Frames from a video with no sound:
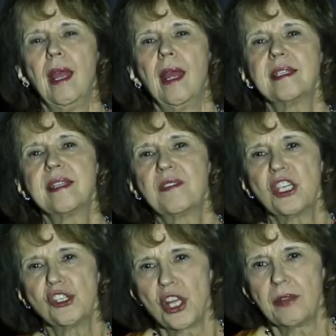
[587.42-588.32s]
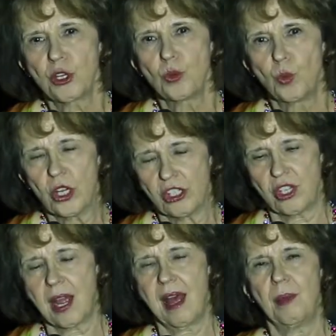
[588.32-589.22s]
as at the sheltered
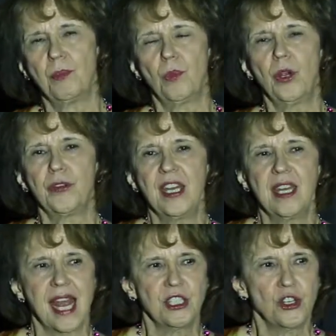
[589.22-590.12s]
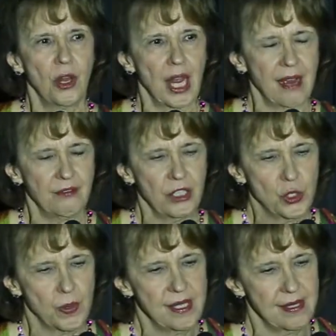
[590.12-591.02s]
workshop, where the national
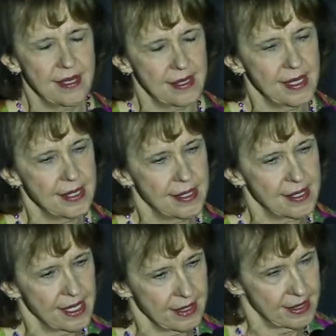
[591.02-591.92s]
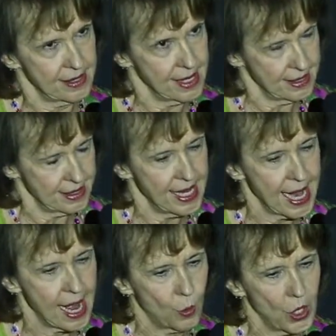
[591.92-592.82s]
average was 66 cents an
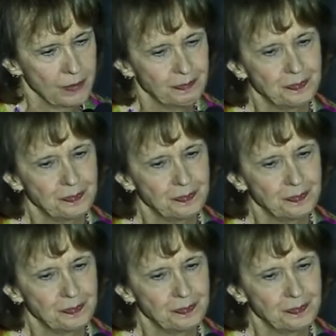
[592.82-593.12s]
hour.